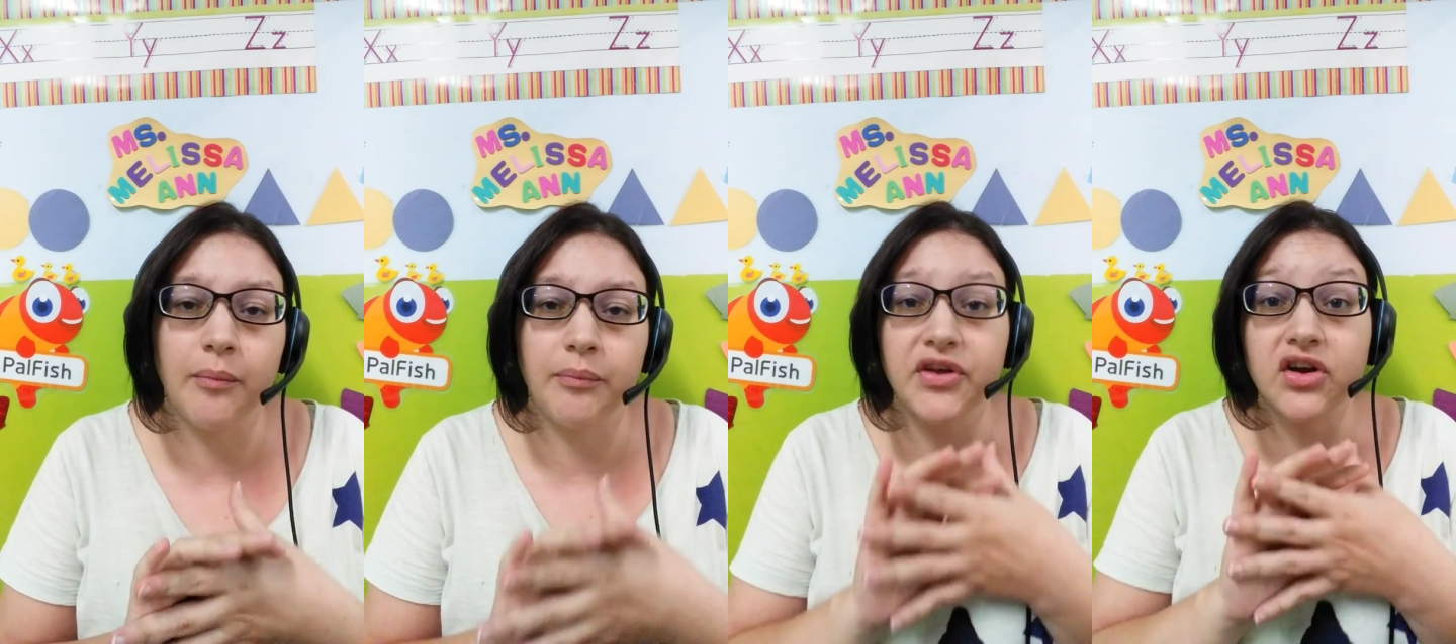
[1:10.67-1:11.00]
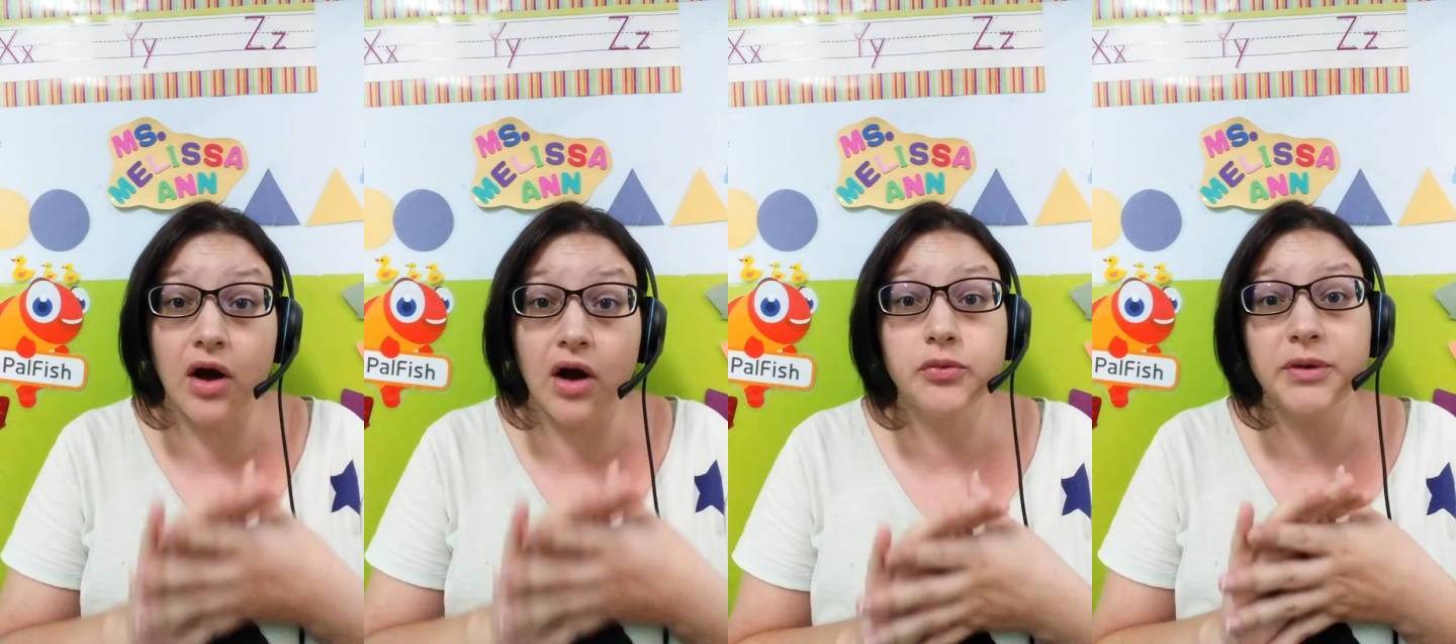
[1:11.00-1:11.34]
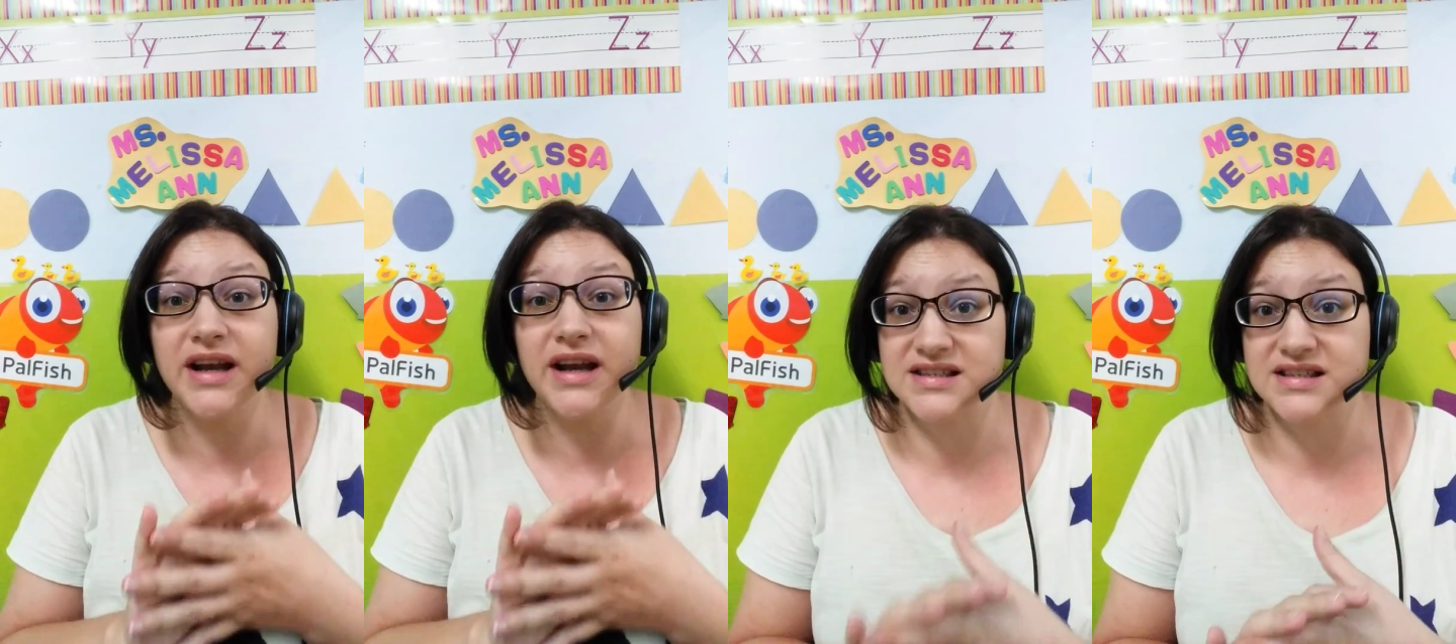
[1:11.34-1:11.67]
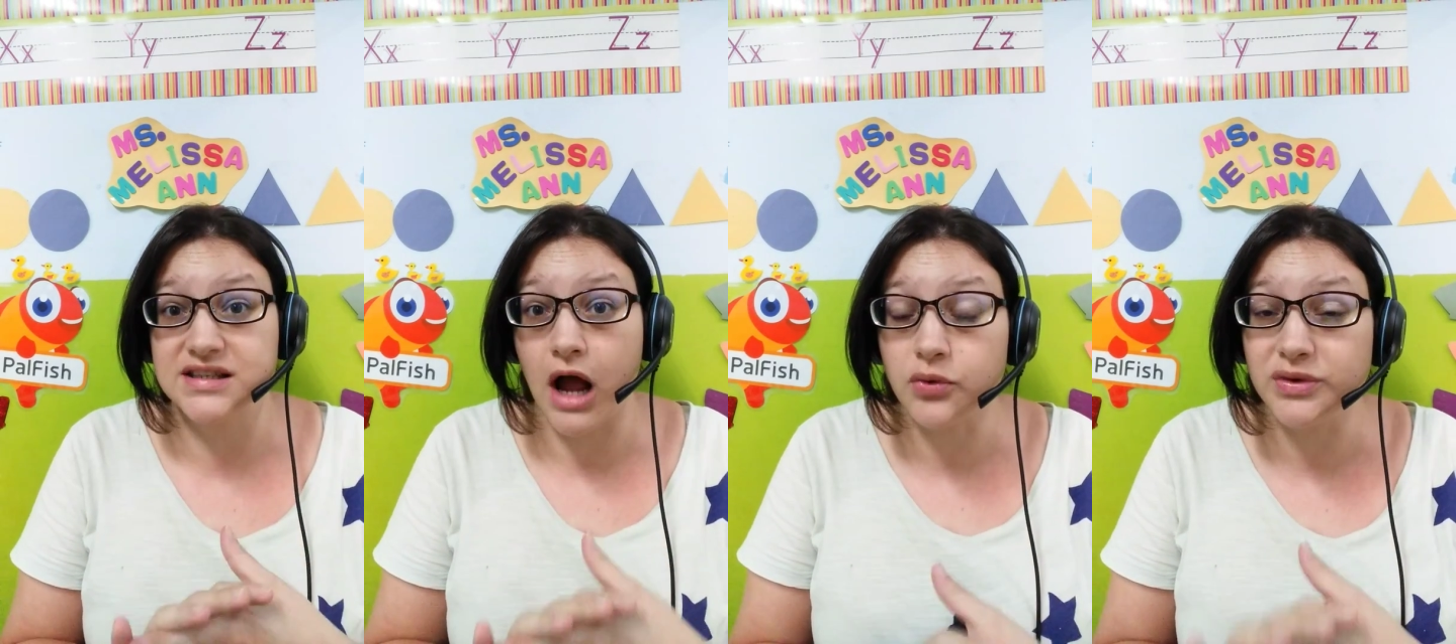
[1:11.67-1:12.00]
The government has
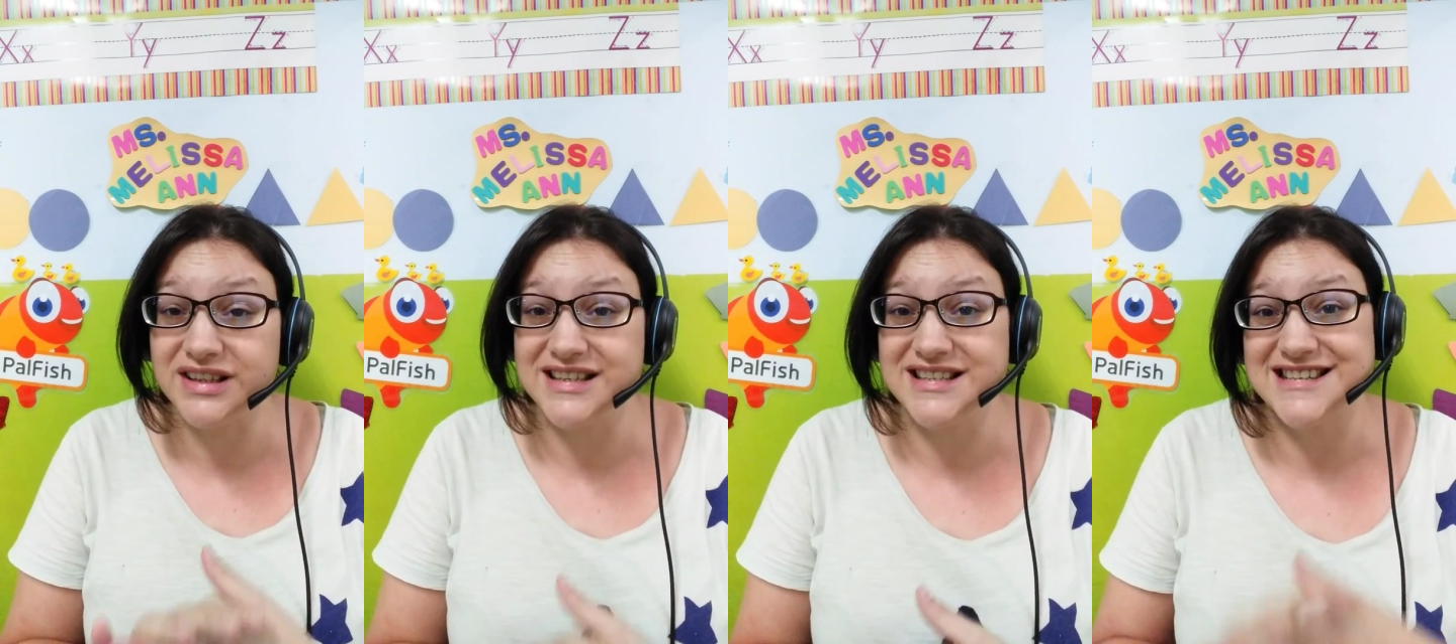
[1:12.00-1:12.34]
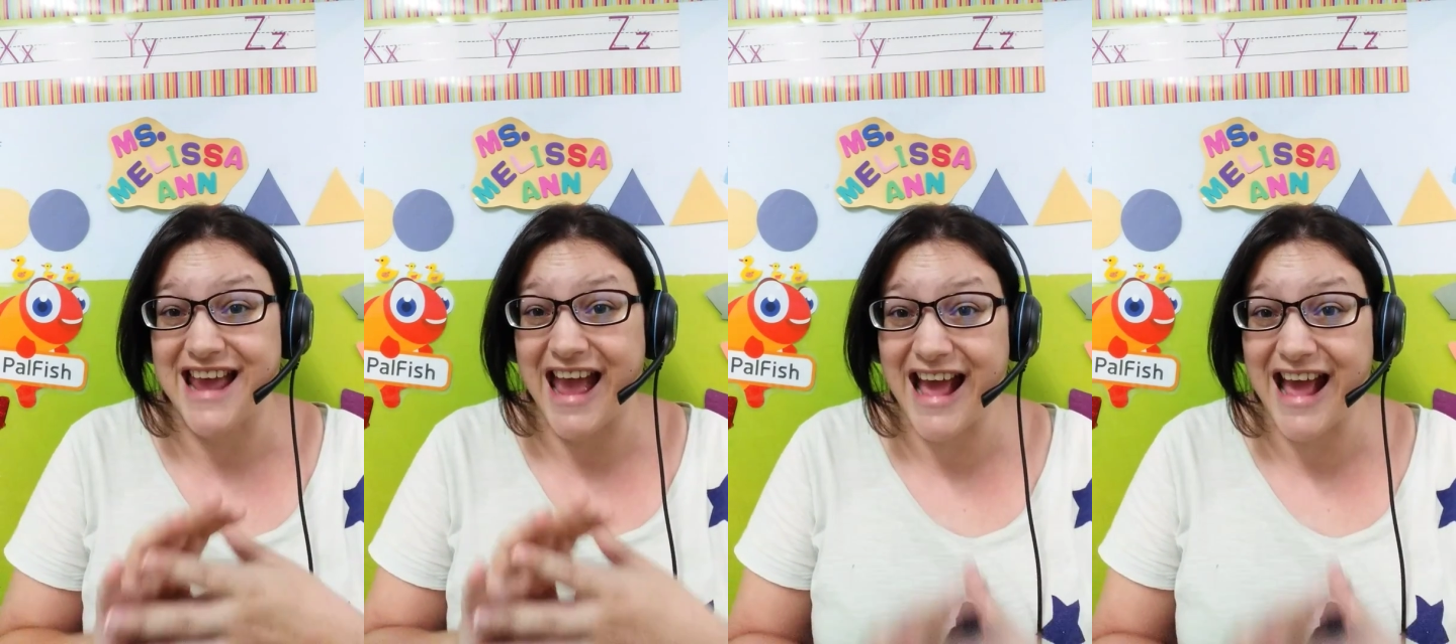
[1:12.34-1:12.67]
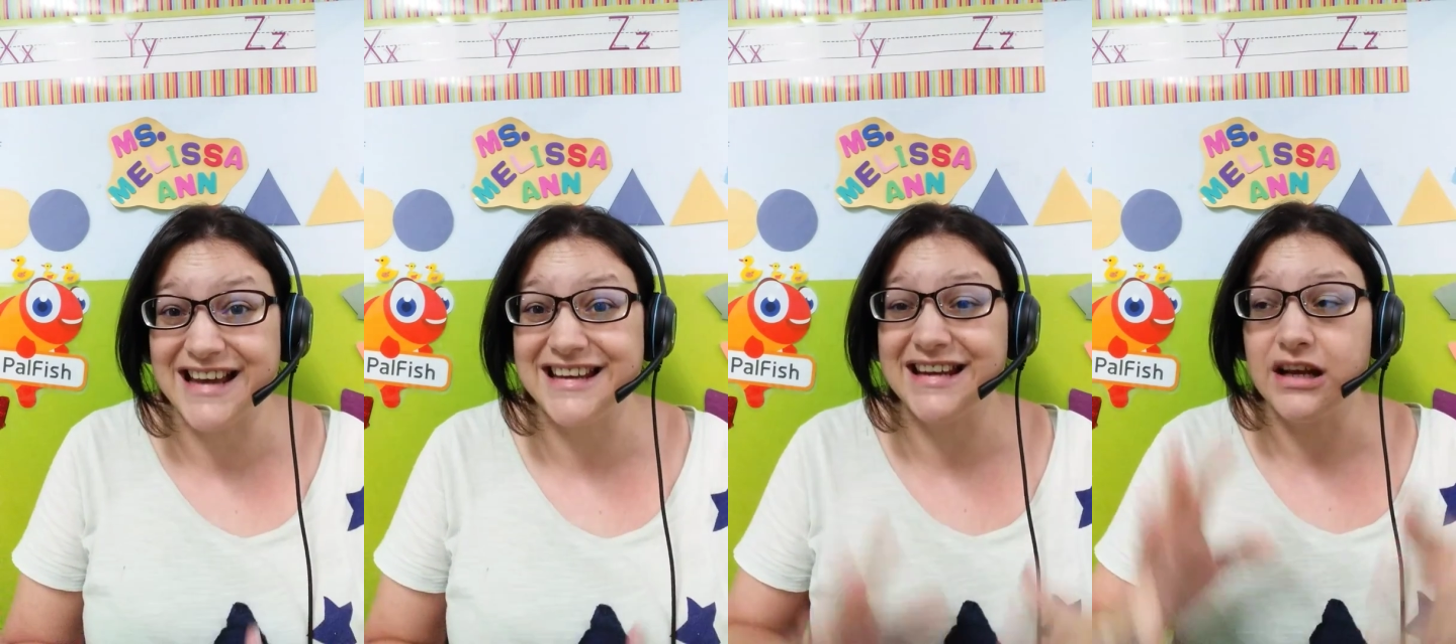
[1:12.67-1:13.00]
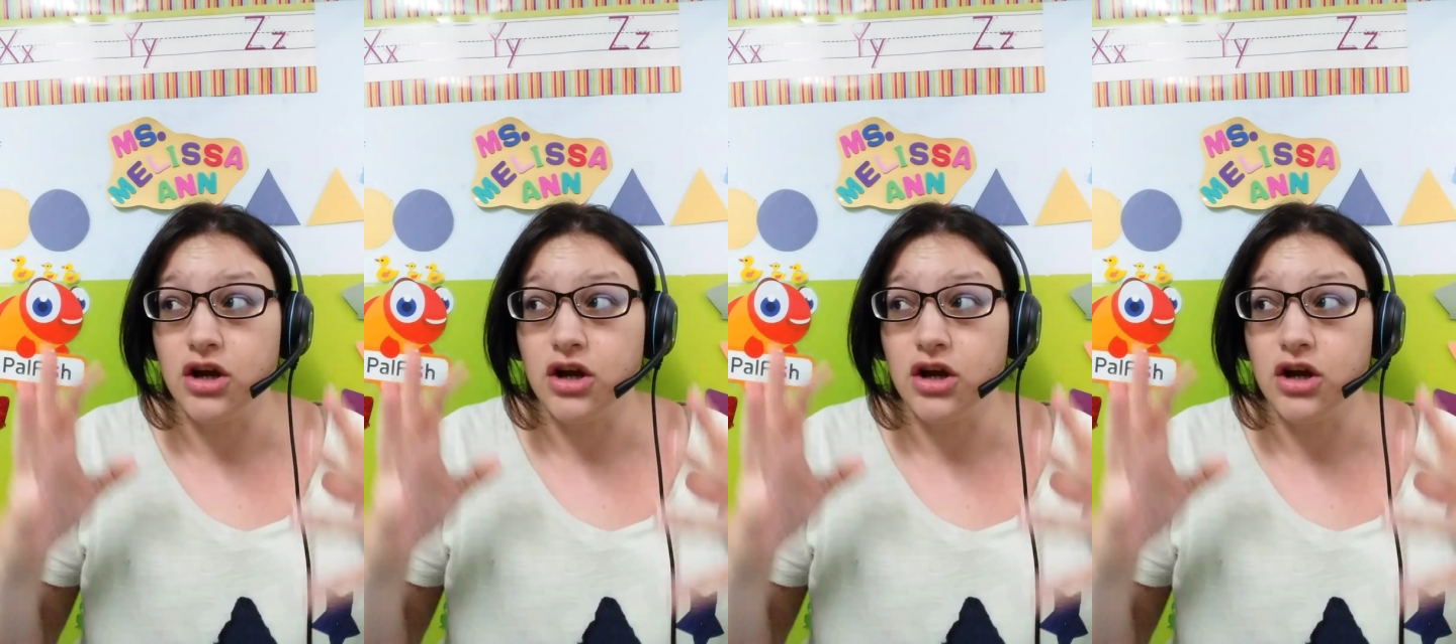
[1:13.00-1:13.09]
not released any